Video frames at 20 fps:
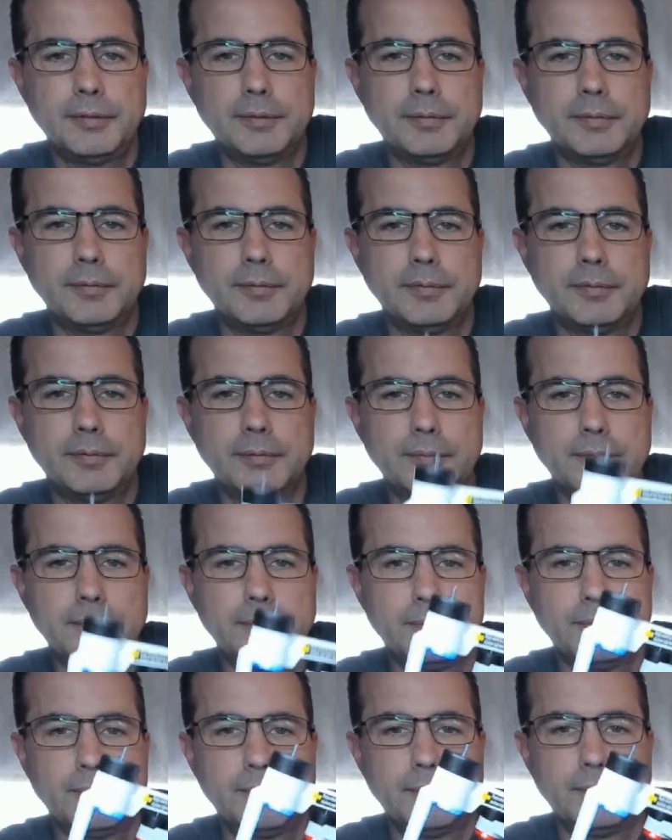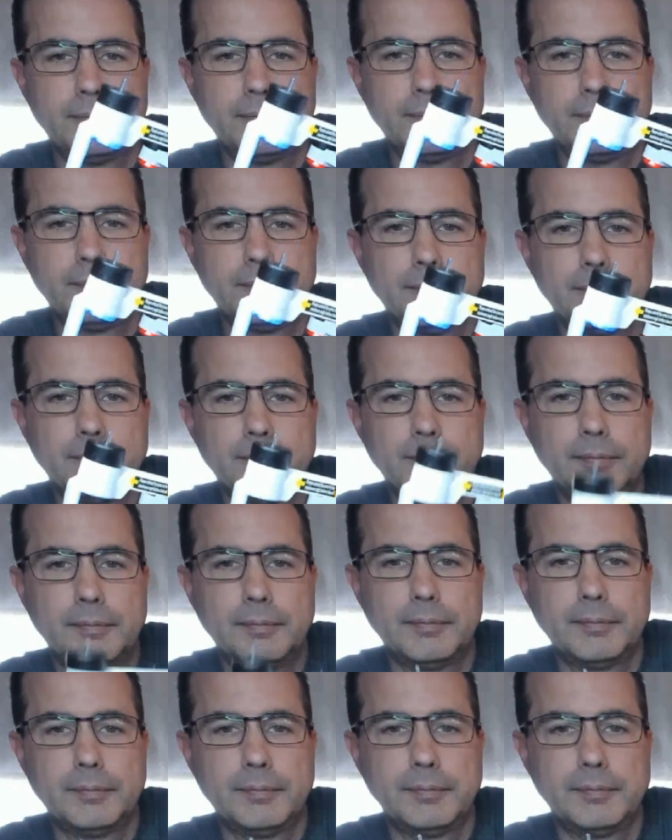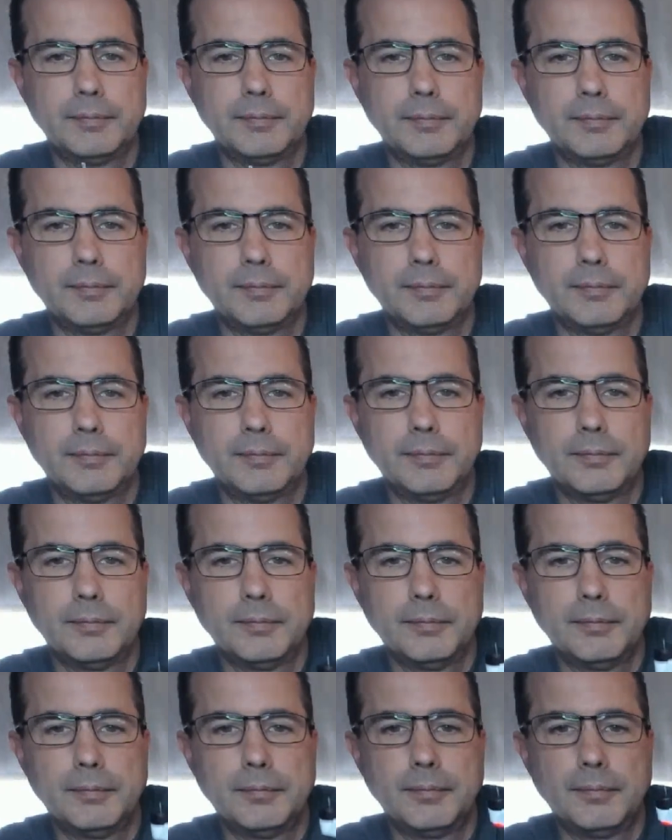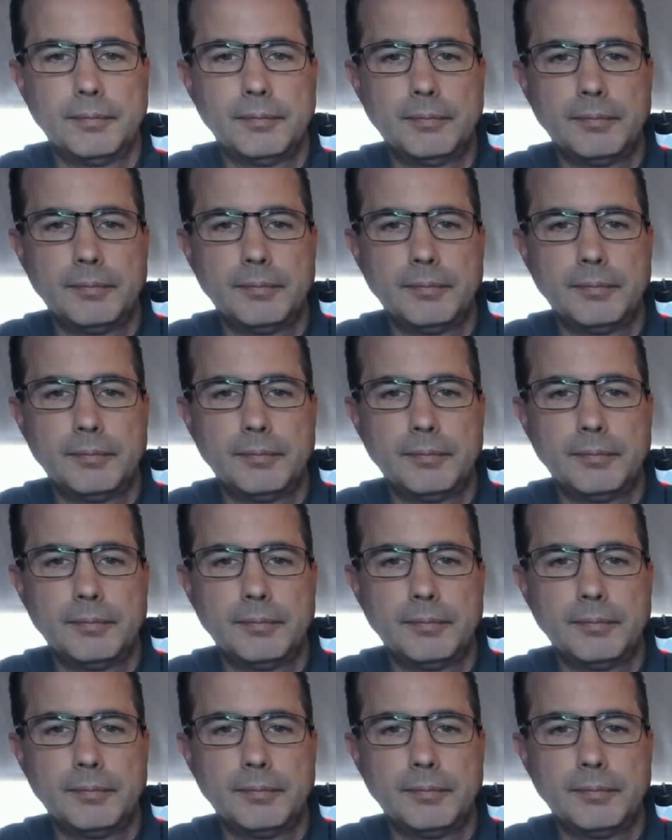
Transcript: Nothing is said.